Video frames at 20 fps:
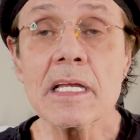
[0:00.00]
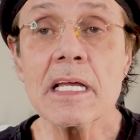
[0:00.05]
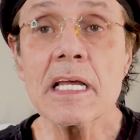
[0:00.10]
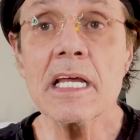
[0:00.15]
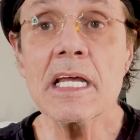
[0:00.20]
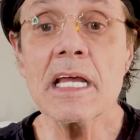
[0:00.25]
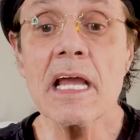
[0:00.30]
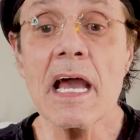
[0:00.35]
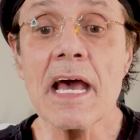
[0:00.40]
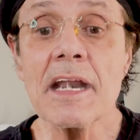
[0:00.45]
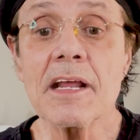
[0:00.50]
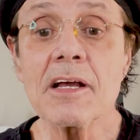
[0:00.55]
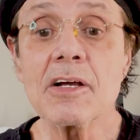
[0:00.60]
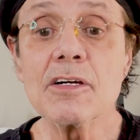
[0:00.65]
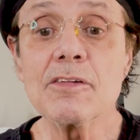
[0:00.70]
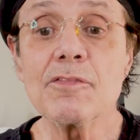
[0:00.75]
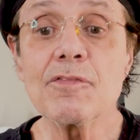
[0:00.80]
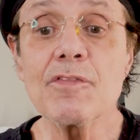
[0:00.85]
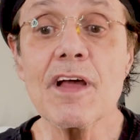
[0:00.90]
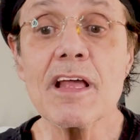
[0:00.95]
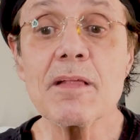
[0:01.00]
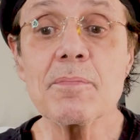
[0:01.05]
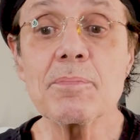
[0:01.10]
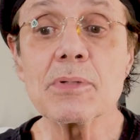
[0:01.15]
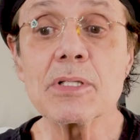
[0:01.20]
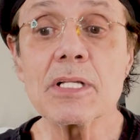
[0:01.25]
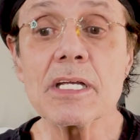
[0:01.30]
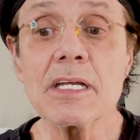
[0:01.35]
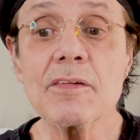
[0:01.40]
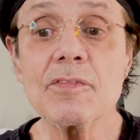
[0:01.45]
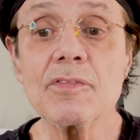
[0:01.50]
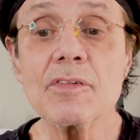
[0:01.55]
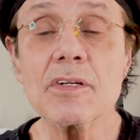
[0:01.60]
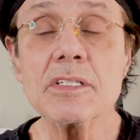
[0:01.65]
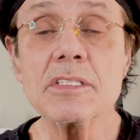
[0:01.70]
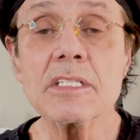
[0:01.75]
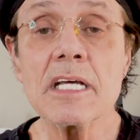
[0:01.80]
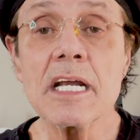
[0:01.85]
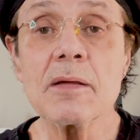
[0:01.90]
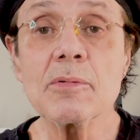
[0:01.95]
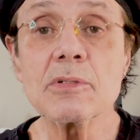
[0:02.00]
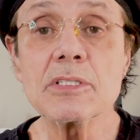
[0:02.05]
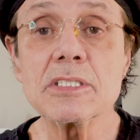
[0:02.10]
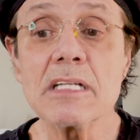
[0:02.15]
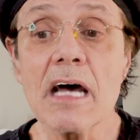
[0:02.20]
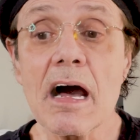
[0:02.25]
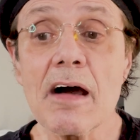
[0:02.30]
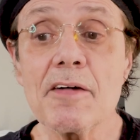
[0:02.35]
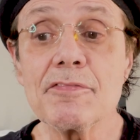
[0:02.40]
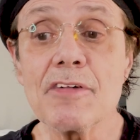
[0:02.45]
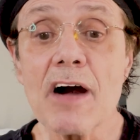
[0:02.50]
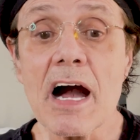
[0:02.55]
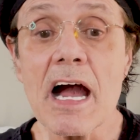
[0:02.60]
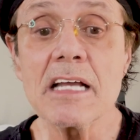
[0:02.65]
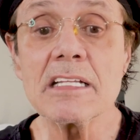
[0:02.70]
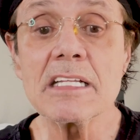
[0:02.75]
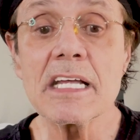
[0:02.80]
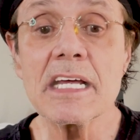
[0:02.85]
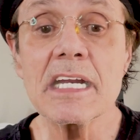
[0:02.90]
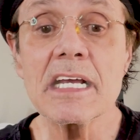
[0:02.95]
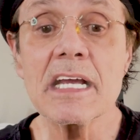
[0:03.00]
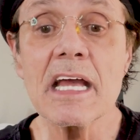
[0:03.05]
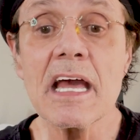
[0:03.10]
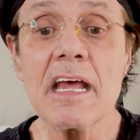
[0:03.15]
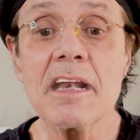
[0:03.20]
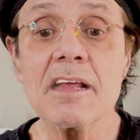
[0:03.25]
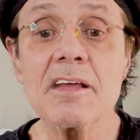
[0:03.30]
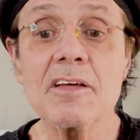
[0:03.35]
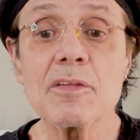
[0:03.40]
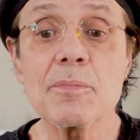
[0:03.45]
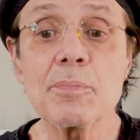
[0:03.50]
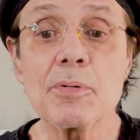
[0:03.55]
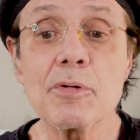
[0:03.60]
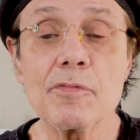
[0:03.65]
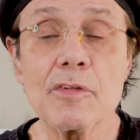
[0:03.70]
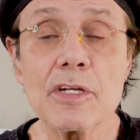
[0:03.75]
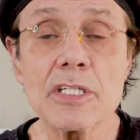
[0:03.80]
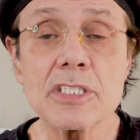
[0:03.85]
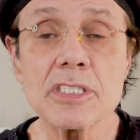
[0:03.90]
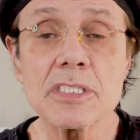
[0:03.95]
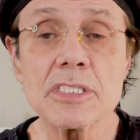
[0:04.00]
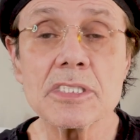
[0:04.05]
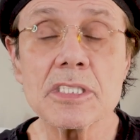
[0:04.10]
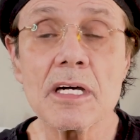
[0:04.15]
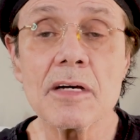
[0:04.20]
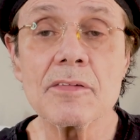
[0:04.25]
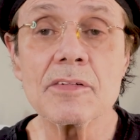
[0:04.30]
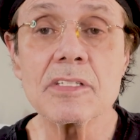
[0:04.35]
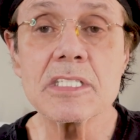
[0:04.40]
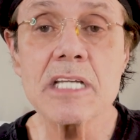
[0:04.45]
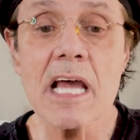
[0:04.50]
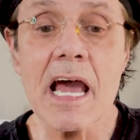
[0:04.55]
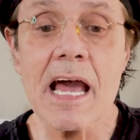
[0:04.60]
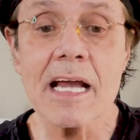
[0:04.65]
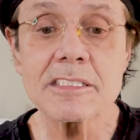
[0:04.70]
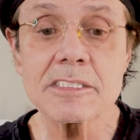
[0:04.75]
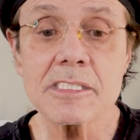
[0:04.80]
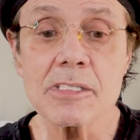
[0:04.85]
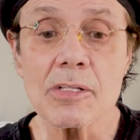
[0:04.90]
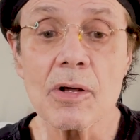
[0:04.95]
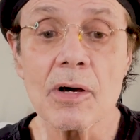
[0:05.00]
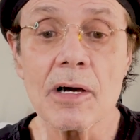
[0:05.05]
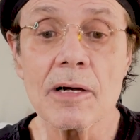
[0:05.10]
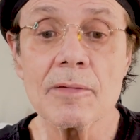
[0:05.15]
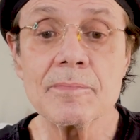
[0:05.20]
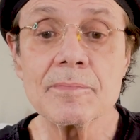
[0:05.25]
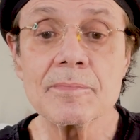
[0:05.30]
he had a good faith belief that he was not violating any of the provisions of the tax law.